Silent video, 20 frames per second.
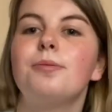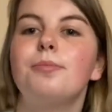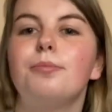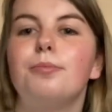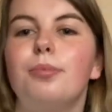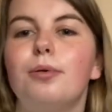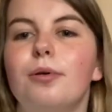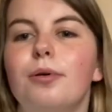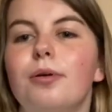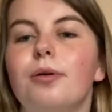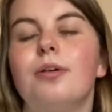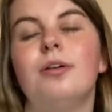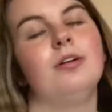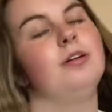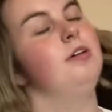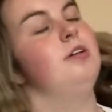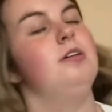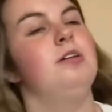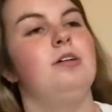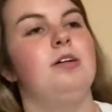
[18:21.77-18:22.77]
But,
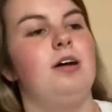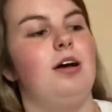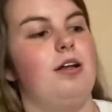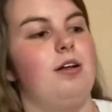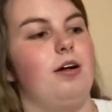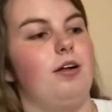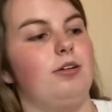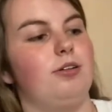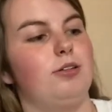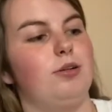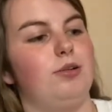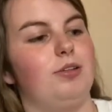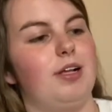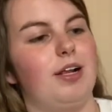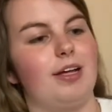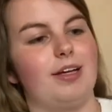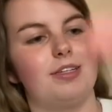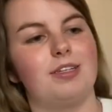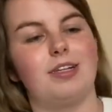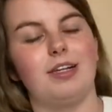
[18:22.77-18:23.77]
and also the
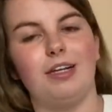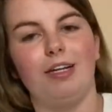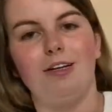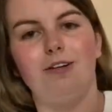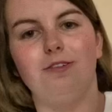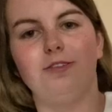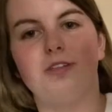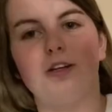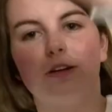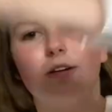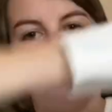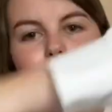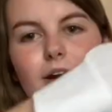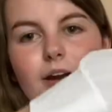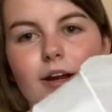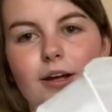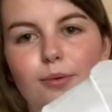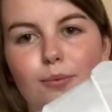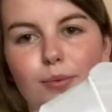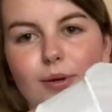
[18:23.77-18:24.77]
like sleeves are kind of
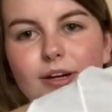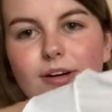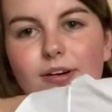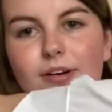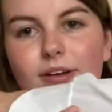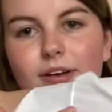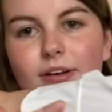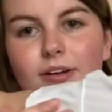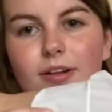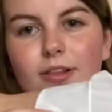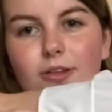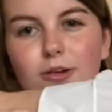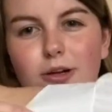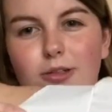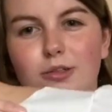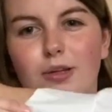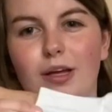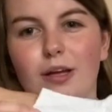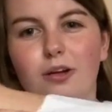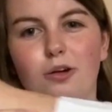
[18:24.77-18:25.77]
like weird, they're
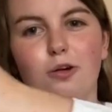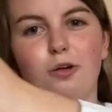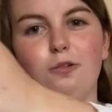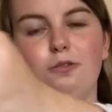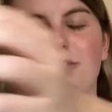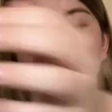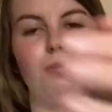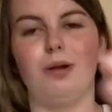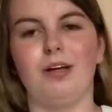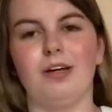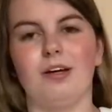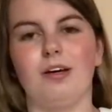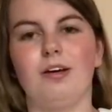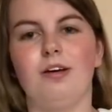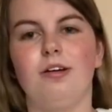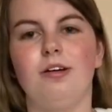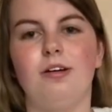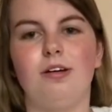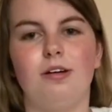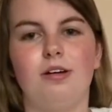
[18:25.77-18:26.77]
also like cuffed but like
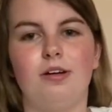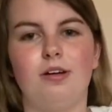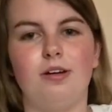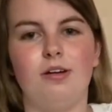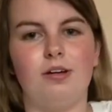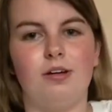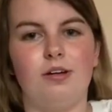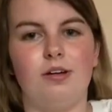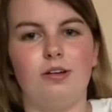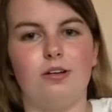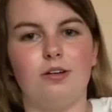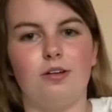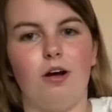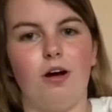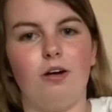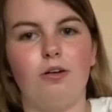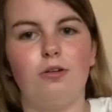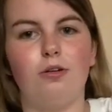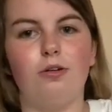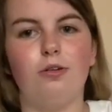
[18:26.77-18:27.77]

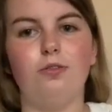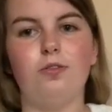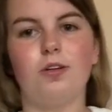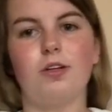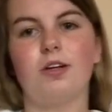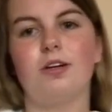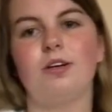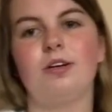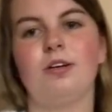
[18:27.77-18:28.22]
not cuffed,